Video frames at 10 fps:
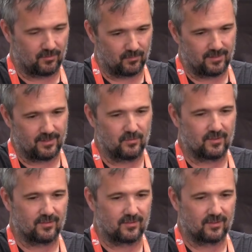This one
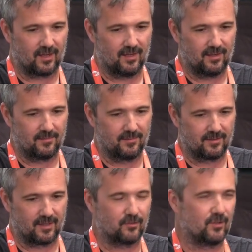uses,
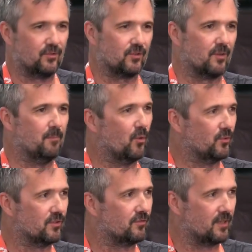Skeletor uses
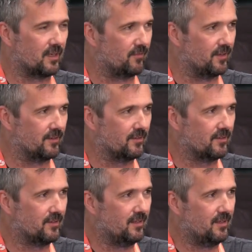Composer for a lot of
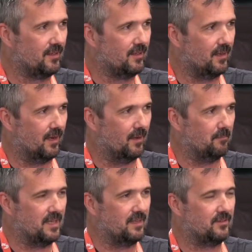things.
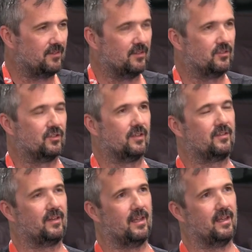Mies is
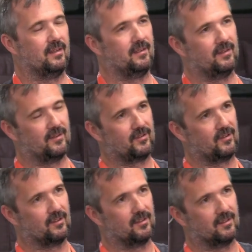just a
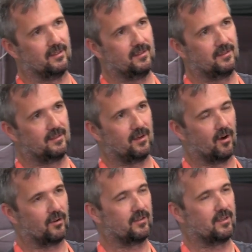single
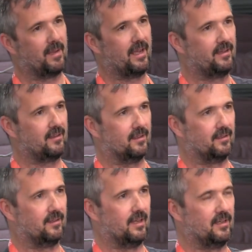artisan command
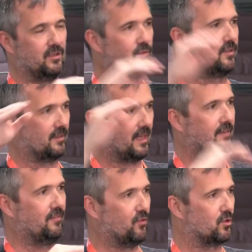that then uses a
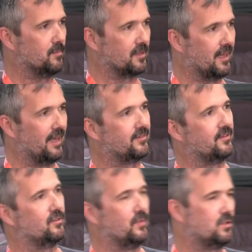lot of invocable
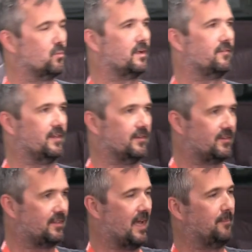classes. So each one of the
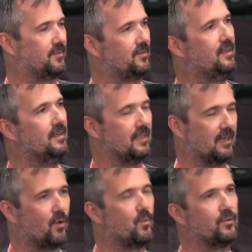steps,
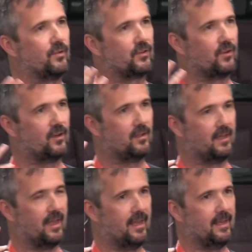like if I want to
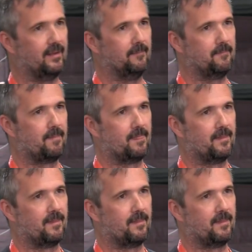install a